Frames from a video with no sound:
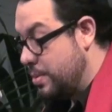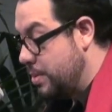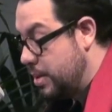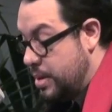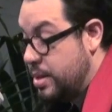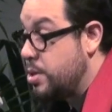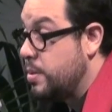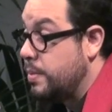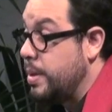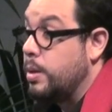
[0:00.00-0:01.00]
to this
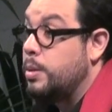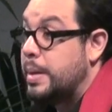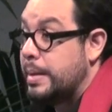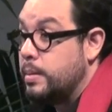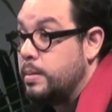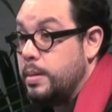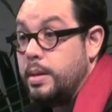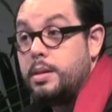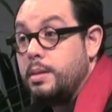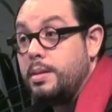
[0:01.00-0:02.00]
issue of the urban
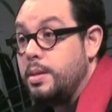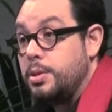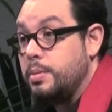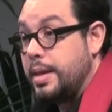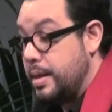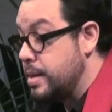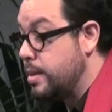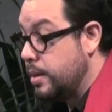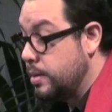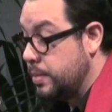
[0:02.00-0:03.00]
issue that I
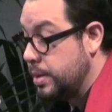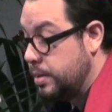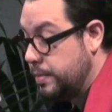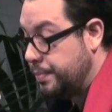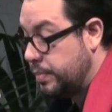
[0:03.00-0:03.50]
started with?